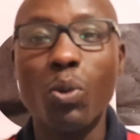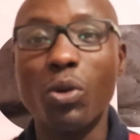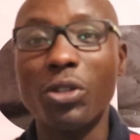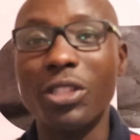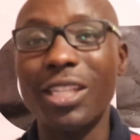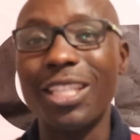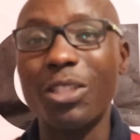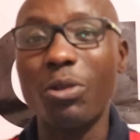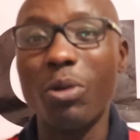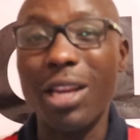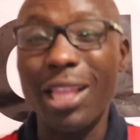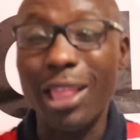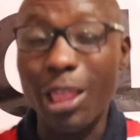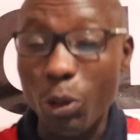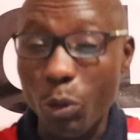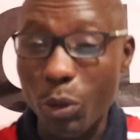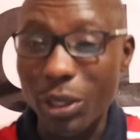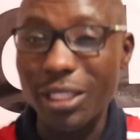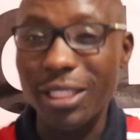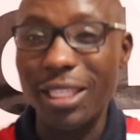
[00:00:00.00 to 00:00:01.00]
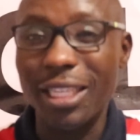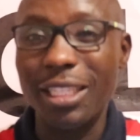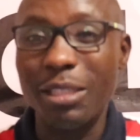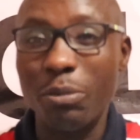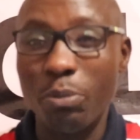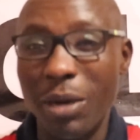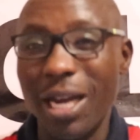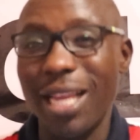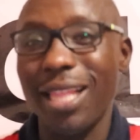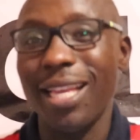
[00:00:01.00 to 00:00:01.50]
was actually
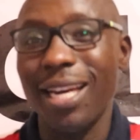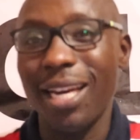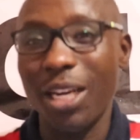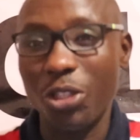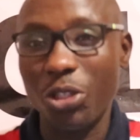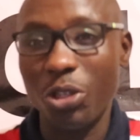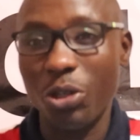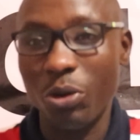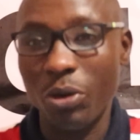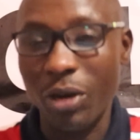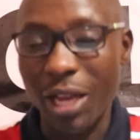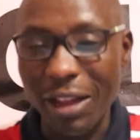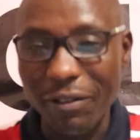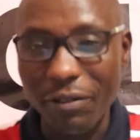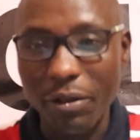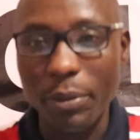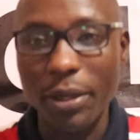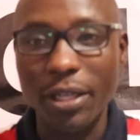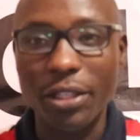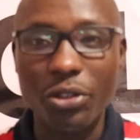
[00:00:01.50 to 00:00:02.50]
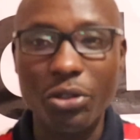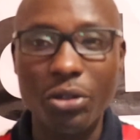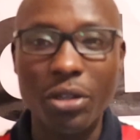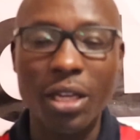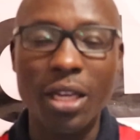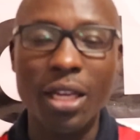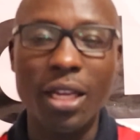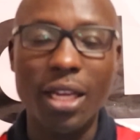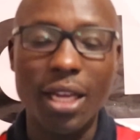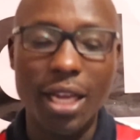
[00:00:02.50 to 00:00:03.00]
thwarted by the national
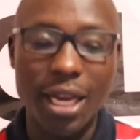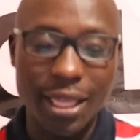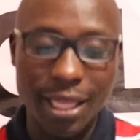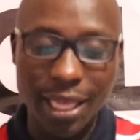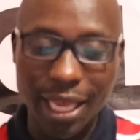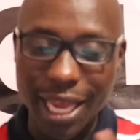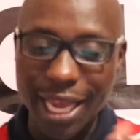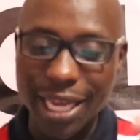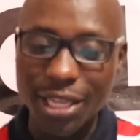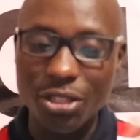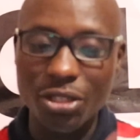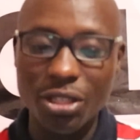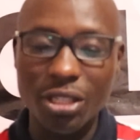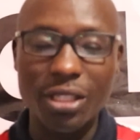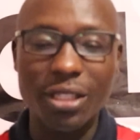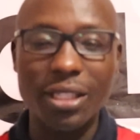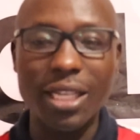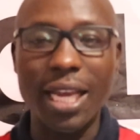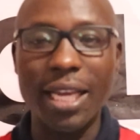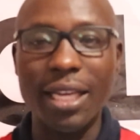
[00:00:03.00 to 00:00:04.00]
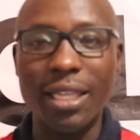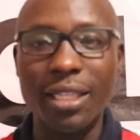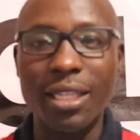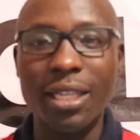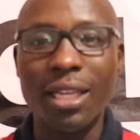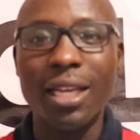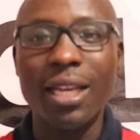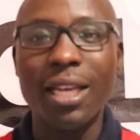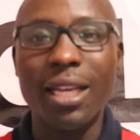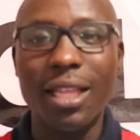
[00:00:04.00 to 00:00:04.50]
government. And the AG
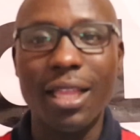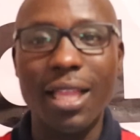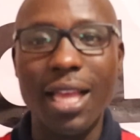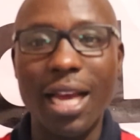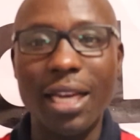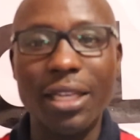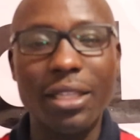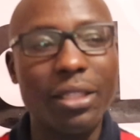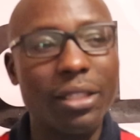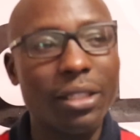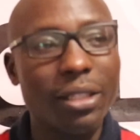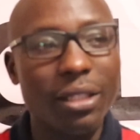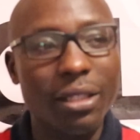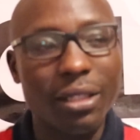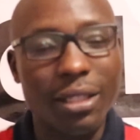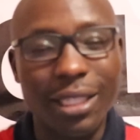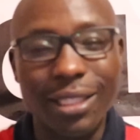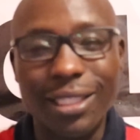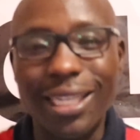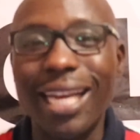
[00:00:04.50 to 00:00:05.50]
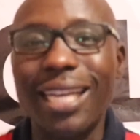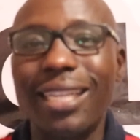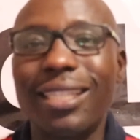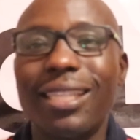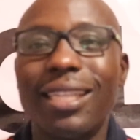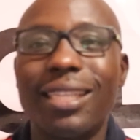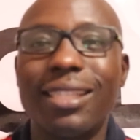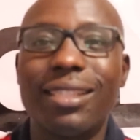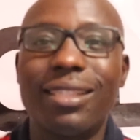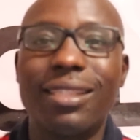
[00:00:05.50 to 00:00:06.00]
said that the
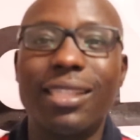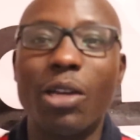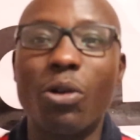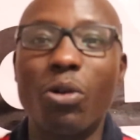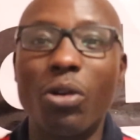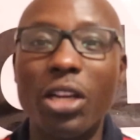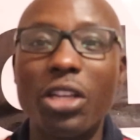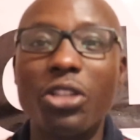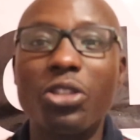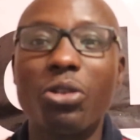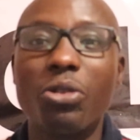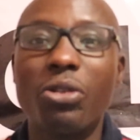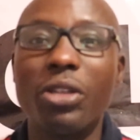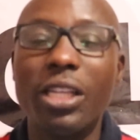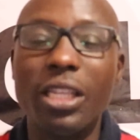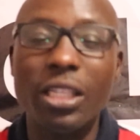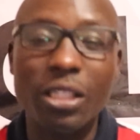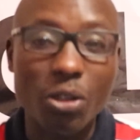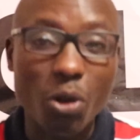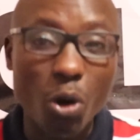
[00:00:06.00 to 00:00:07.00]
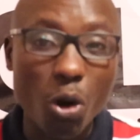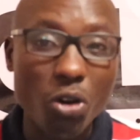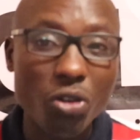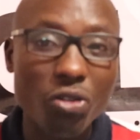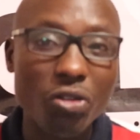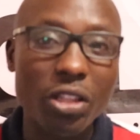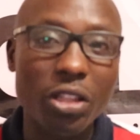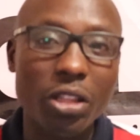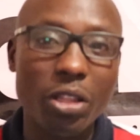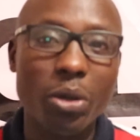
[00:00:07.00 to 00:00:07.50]
taxes, the collection is
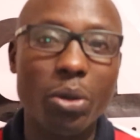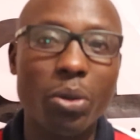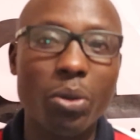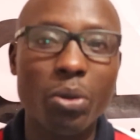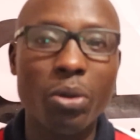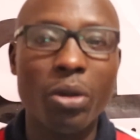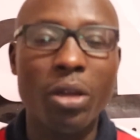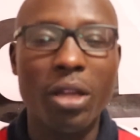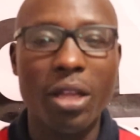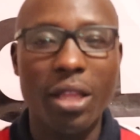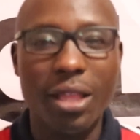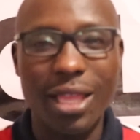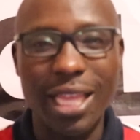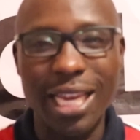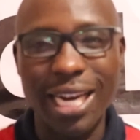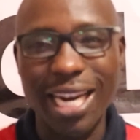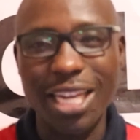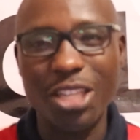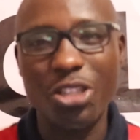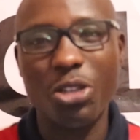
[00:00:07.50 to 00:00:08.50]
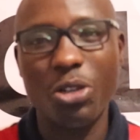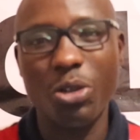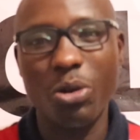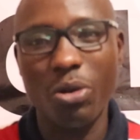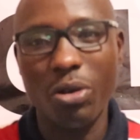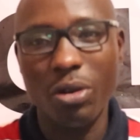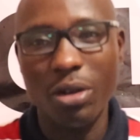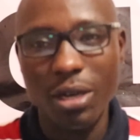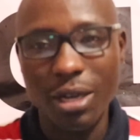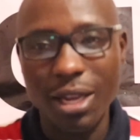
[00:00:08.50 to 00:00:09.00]
only through the
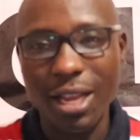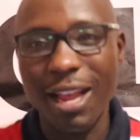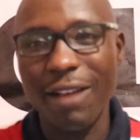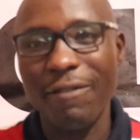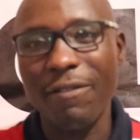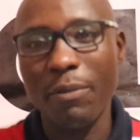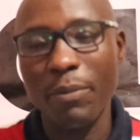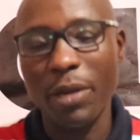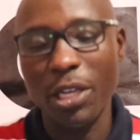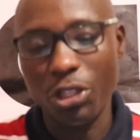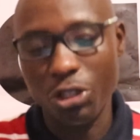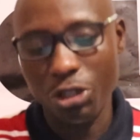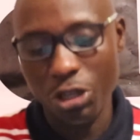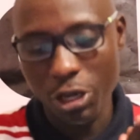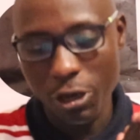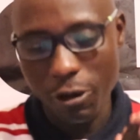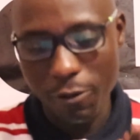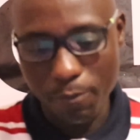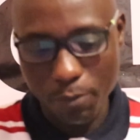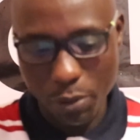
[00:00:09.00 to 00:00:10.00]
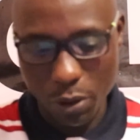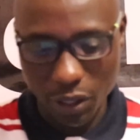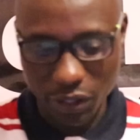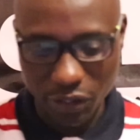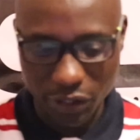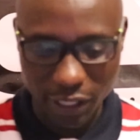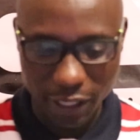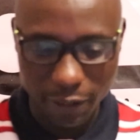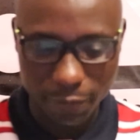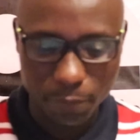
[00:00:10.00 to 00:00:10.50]
national government
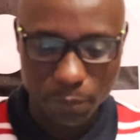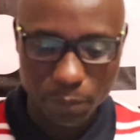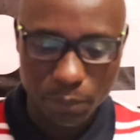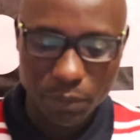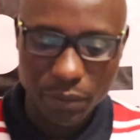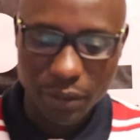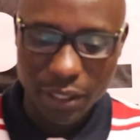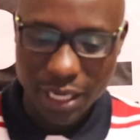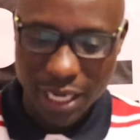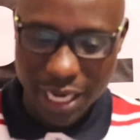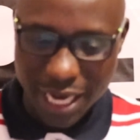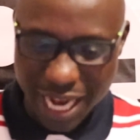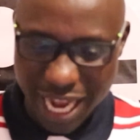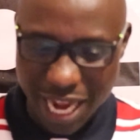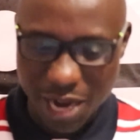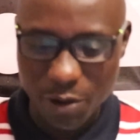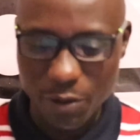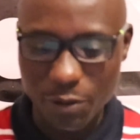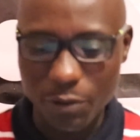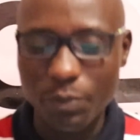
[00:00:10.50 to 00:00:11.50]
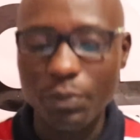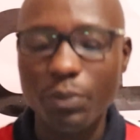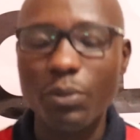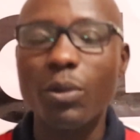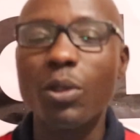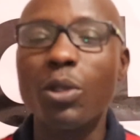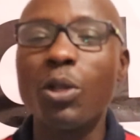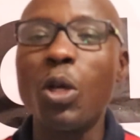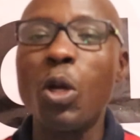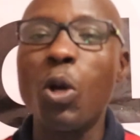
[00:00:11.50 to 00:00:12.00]
policy. Now,
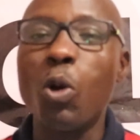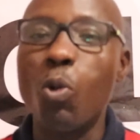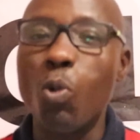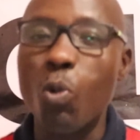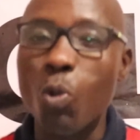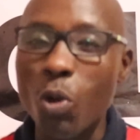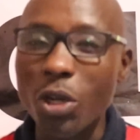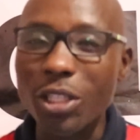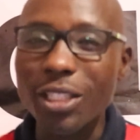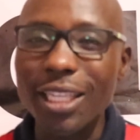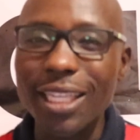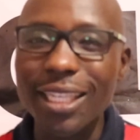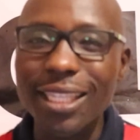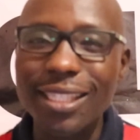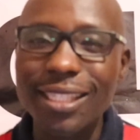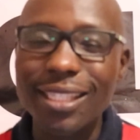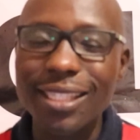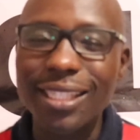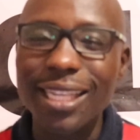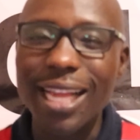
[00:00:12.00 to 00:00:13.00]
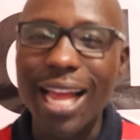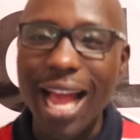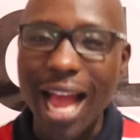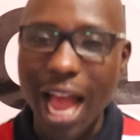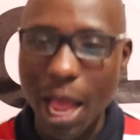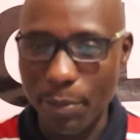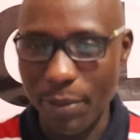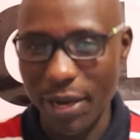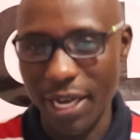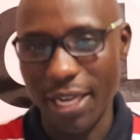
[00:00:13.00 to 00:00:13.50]
what is
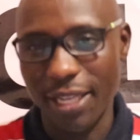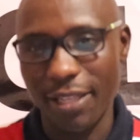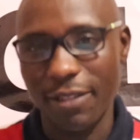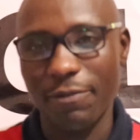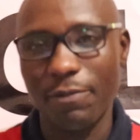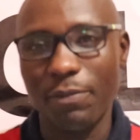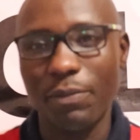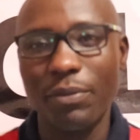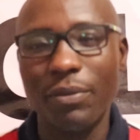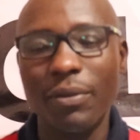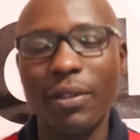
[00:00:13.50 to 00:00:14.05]
happening?